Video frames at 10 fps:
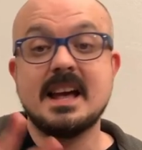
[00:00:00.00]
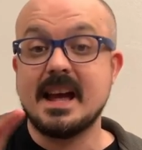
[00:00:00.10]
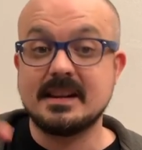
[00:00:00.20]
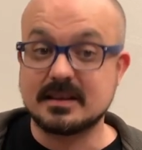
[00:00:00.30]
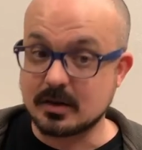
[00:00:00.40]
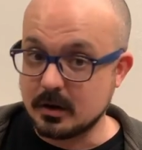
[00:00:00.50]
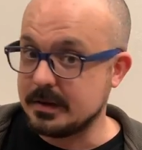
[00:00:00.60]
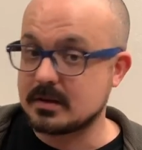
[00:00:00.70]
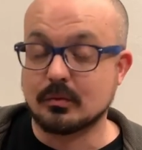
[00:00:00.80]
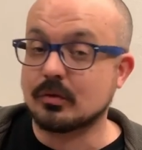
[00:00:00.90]
And as
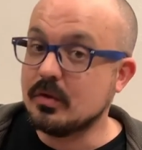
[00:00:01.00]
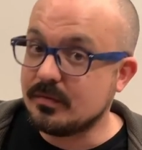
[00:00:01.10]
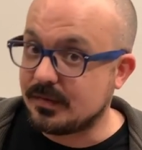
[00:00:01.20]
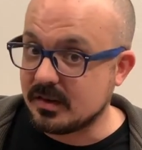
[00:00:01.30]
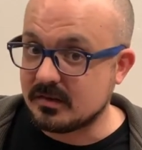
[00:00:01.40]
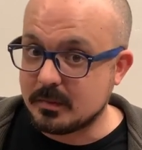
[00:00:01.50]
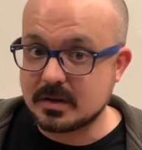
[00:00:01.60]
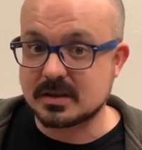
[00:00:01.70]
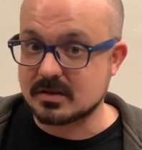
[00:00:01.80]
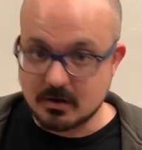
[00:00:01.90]
always, a room full of
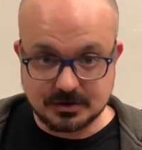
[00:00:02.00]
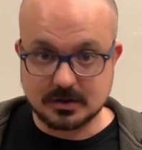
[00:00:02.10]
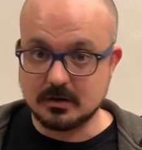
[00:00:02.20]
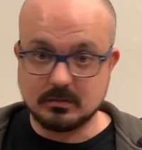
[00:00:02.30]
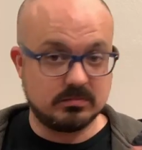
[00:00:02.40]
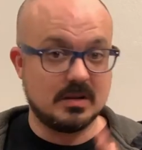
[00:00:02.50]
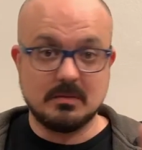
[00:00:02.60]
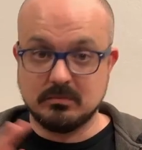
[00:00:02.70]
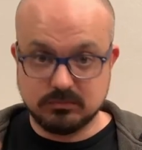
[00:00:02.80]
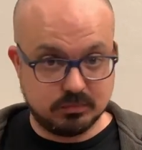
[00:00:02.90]
books is also a
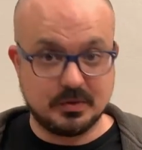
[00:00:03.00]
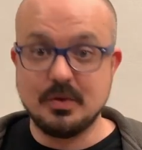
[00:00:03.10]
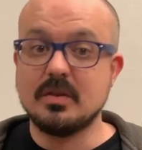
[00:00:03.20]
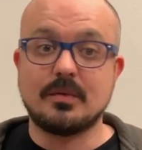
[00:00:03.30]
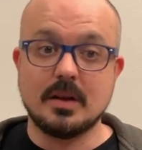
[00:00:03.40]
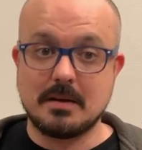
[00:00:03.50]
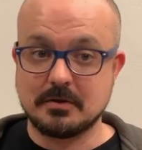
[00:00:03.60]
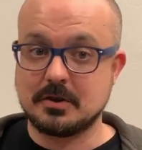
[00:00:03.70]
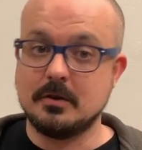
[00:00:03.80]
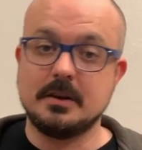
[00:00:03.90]
beautiful
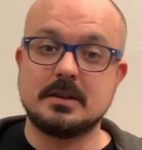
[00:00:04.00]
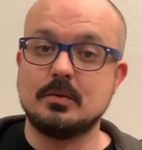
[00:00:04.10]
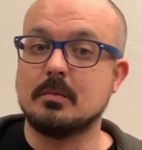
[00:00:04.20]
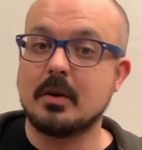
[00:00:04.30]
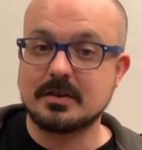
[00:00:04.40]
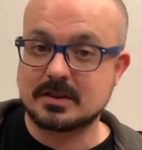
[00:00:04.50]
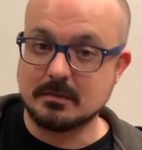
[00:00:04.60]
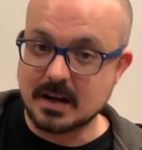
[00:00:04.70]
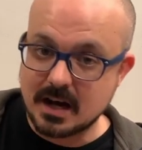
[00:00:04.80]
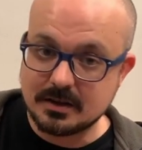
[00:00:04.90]
opportunity to impart some
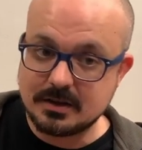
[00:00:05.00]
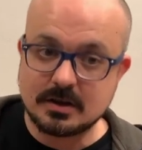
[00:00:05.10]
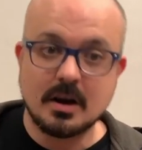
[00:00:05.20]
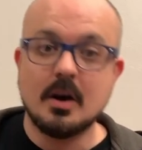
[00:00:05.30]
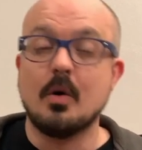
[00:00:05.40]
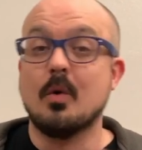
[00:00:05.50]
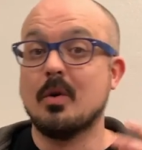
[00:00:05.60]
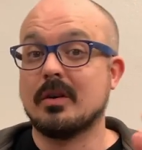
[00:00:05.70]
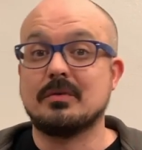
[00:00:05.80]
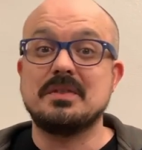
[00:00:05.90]
knowledge
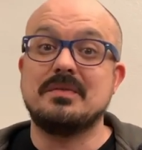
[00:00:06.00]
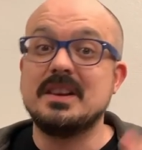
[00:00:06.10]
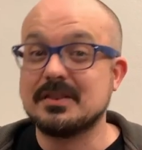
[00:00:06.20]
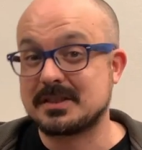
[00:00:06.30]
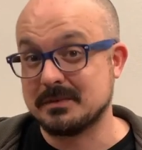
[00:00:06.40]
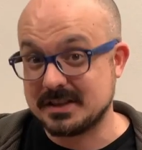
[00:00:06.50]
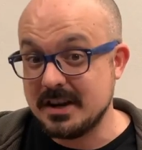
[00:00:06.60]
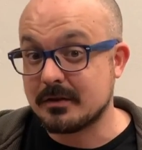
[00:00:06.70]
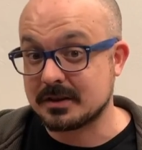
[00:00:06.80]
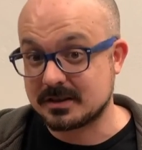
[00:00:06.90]
or reveal some
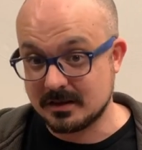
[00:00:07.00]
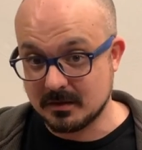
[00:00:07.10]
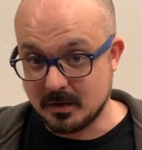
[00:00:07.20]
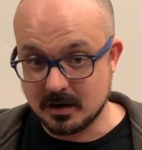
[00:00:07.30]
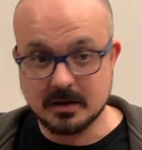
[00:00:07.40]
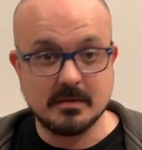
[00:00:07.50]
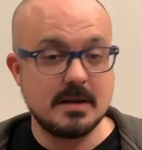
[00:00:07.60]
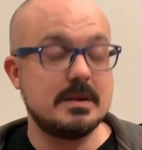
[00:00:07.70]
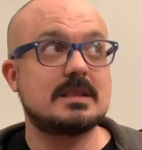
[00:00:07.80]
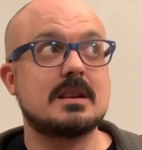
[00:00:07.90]
secrets to the party.
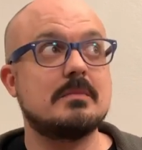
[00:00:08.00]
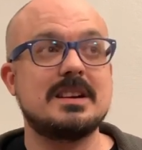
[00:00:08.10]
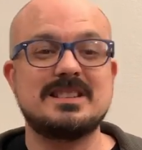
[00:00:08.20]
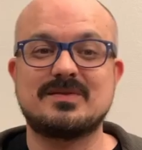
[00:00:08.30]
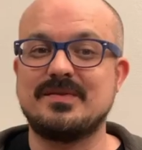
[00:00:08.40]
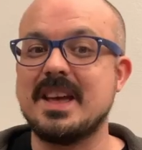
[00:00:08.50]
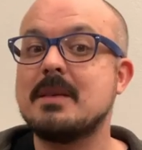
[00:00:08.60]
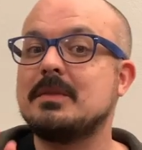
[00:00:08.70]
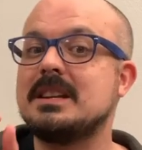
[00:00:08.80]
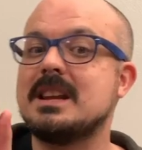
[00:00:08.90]
Maybe somebody's
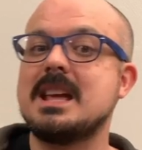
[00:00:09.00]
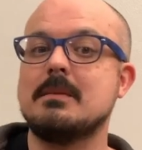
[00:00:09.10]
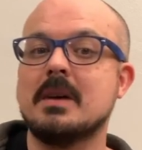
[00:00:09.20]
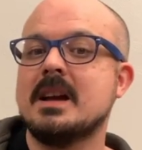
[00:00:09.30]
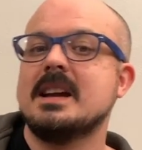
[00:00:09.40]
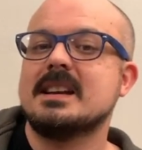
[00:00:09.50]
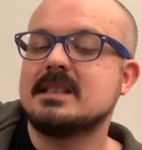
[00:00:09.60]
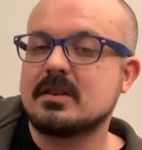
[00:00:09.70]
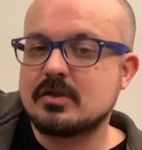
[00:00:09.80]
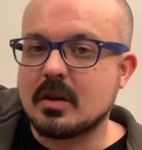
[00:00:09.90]
family name is
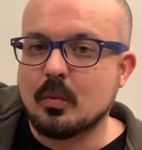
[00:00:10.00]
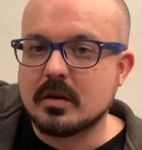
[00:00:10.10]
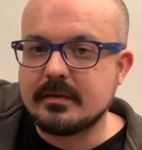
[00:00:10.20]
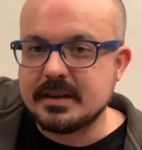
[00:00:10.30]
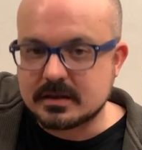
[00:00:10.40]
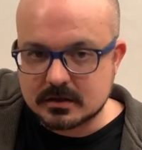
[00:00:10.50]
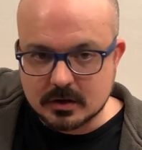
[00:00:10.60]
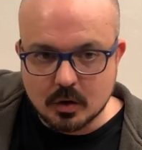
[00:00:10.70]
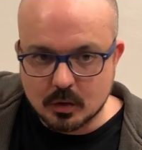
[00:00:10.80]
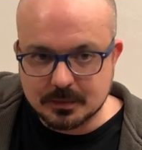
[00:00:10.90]
actually on one of these
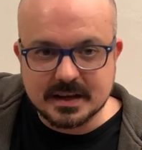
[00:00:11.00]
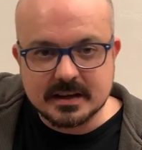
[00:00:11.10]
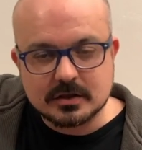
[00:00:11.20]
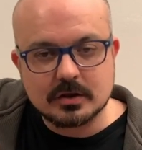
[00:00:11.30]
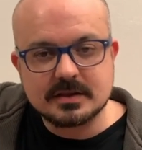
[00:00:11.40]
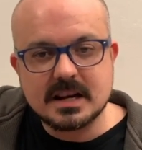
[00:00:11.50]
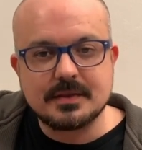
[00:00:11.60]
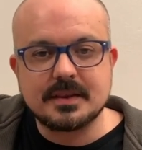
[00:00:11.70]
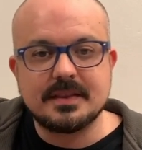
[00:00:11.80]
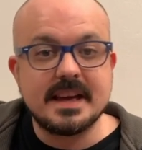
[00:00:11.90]
tomes, and it turns out
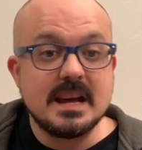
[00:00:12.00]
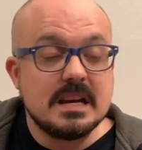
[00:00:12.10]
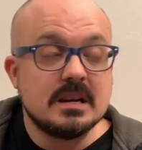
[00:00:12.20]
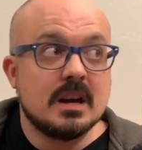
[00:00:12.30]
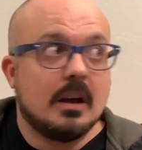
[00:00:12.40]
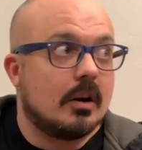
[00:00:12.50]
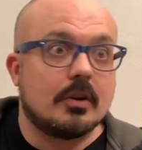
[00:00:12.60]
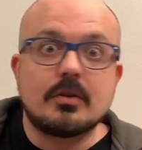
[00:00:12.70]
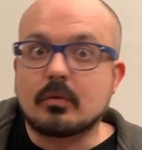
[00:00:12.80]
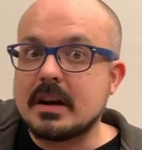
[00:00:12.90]
that they are
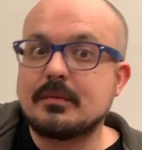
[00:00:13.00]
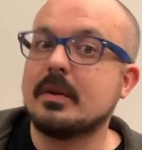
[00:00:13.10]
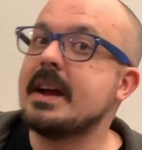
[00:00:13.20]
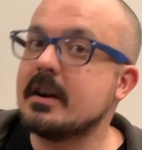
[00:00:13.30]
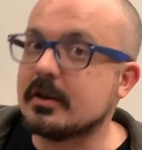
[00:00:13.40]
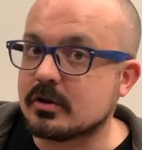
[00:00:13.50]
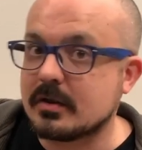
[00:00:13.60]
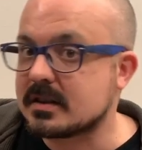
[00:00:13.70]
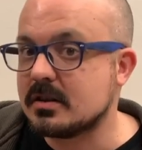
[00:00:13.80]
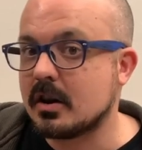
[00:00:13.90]
the rightful heir to
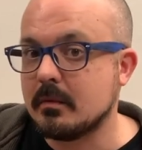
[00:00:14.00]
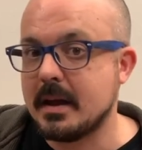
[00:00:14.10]
Tresendar